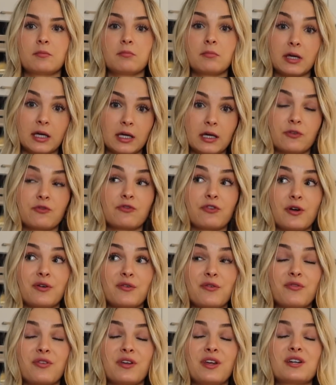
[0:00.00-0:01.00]
me in front
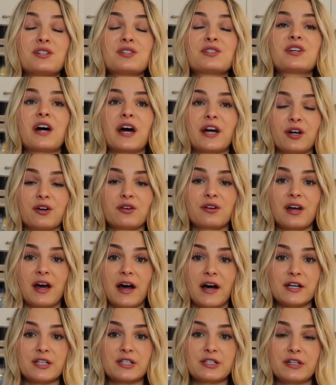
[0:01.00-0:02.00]
of the entire class.